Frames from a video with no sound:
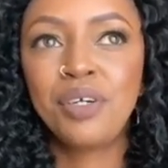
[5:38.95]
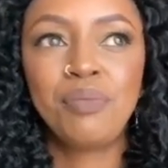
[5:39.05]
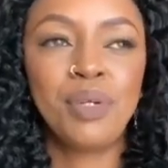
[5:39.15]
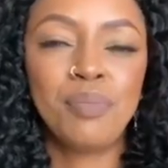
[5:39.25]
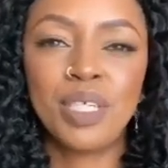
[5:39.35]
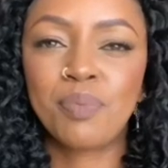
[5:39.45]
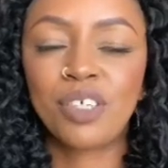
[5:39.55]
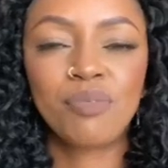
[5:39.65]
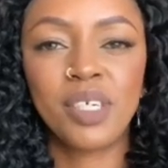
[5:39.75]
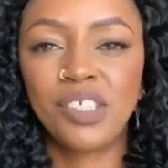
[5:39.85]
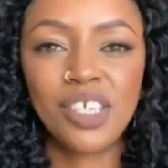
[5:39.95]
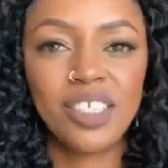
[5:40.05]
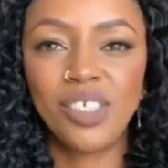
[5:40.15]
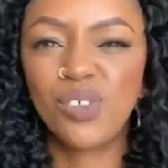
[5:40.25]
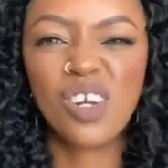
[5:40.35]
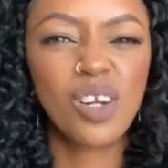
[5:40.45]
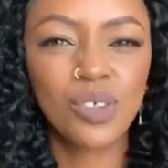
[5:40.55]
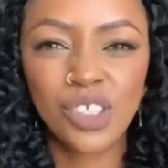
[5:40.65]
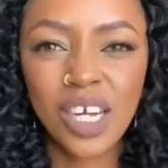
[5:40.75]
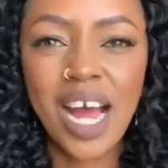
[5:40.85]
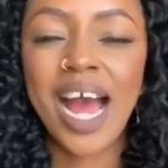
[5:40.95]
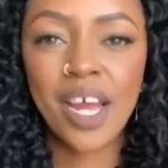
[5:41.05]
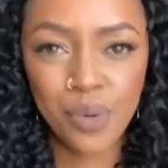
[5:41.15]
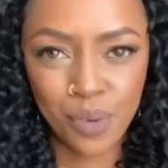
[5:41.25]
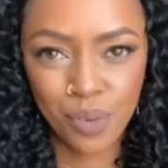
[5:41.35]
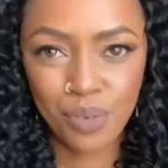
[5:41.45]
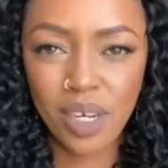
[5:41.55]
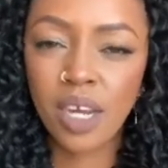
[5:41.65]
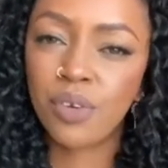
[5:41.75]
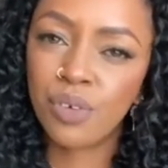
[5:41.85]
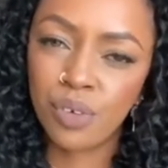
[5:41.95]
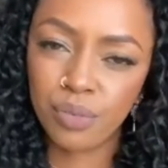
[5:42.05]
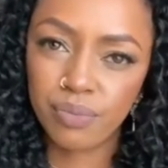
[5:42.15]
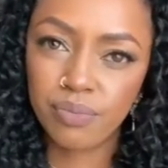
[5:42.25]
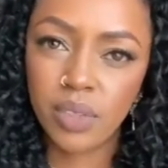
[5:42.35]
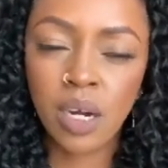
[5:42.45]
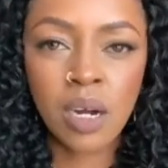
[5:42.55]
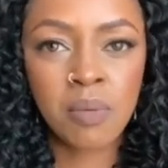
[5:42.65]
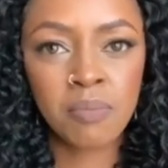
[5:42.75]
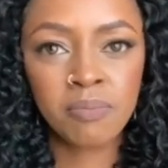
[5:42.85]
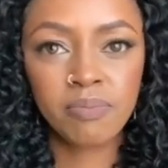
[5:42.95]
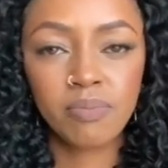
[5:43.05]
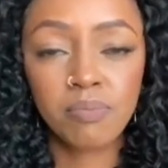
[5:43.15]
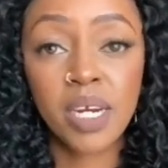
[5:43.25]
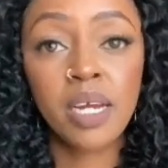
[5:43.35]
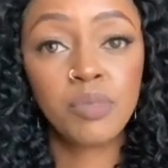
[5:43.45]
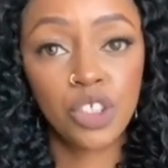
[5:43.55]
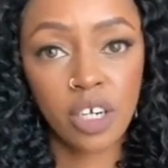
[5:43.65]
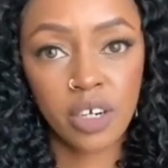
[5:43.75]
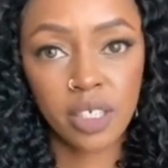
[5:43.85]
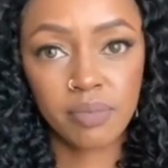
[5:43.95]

Maybe it's part of my journey to closure. I don't know. But I am sharing.